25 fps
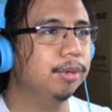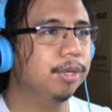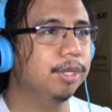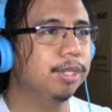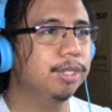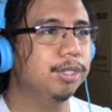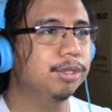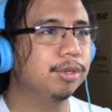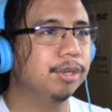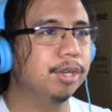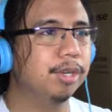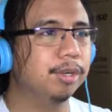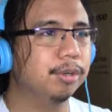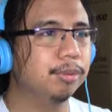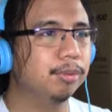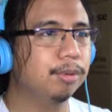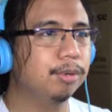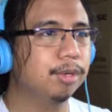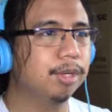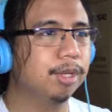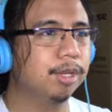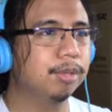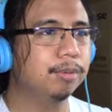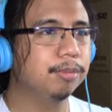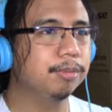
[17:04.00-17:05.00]
and Julia
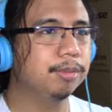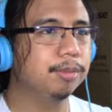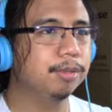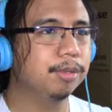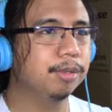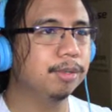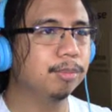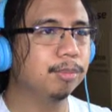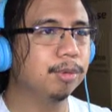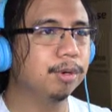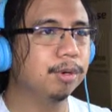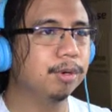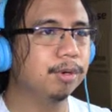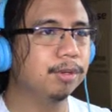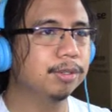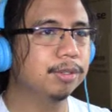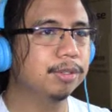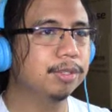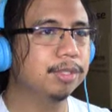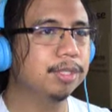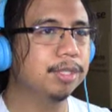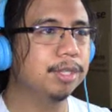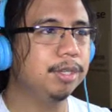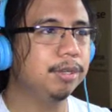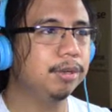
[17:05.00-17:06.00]
walk into the bar
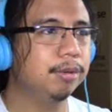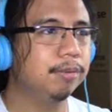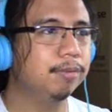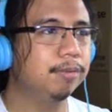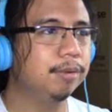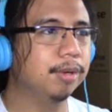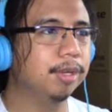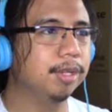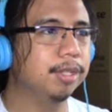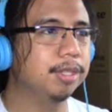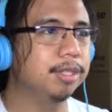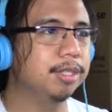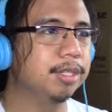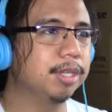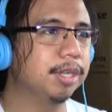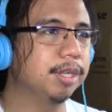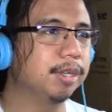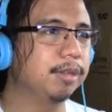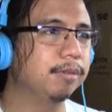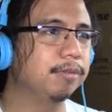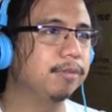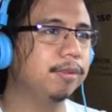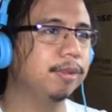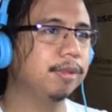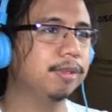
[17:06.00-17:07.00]
to see your friends and
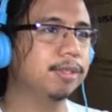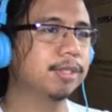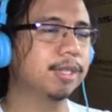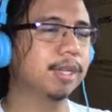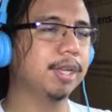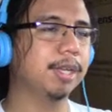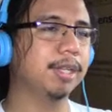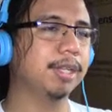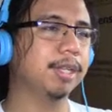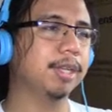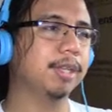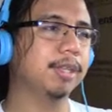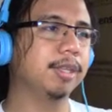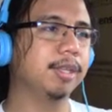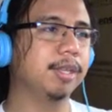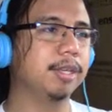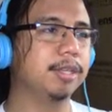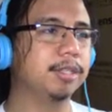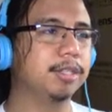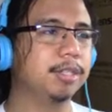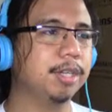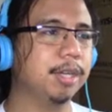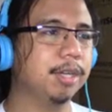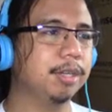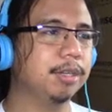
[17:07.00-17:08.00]
it feels like nothing
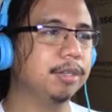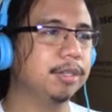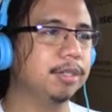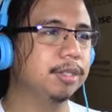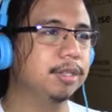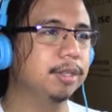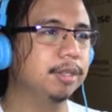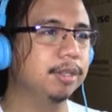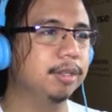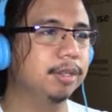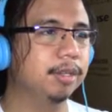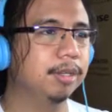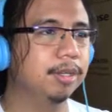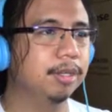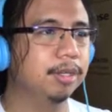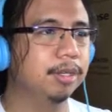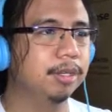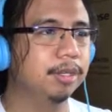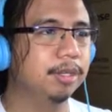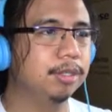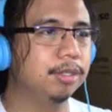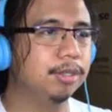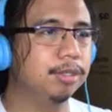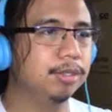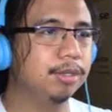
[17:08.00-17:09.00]
has changed.
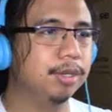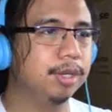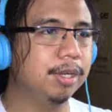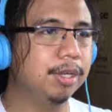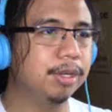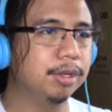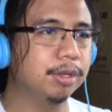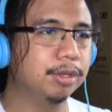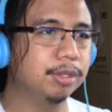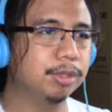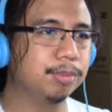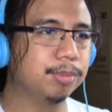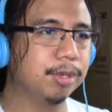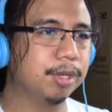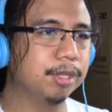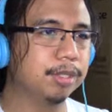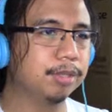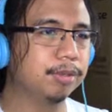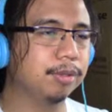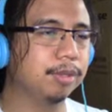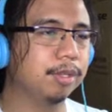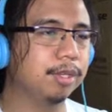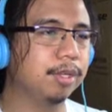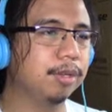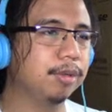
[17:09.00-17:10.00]
Julia goes back
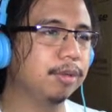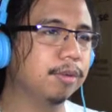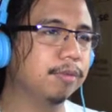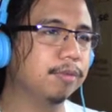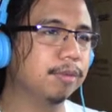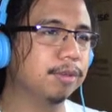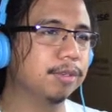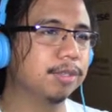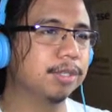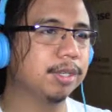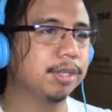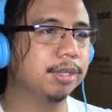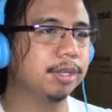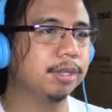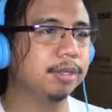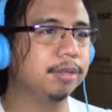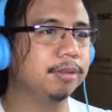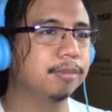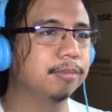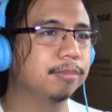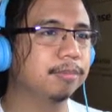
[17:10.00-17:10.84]
to the university.